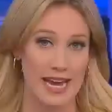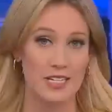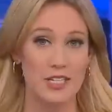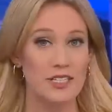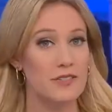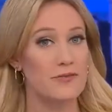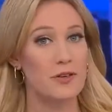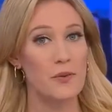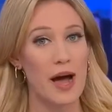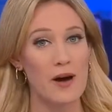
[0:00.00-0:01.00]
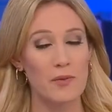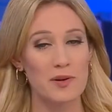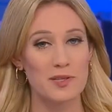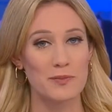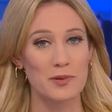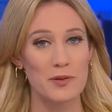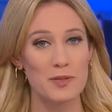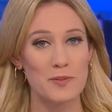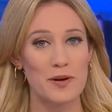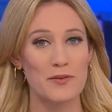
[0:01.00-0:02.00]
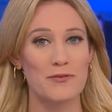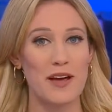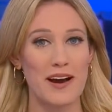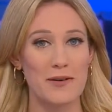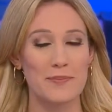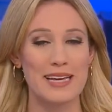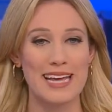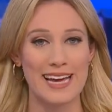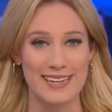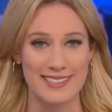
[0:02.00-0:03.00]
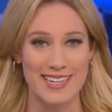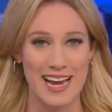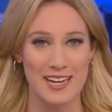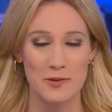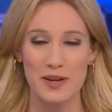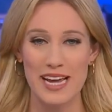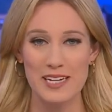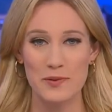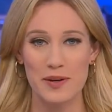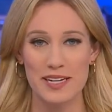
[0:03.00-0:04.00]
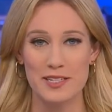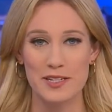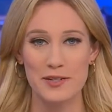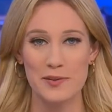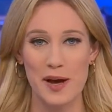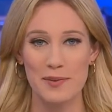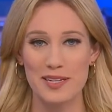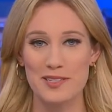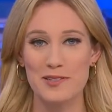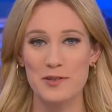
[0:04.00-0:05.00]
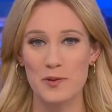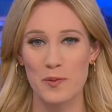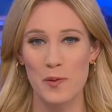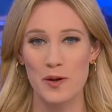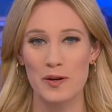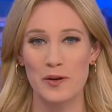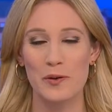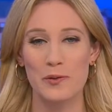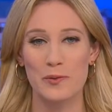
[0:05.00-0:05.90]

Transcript: In just a few hours, the Bloomsburg Fair begins. 2822 Eyewitness News reporter Nicole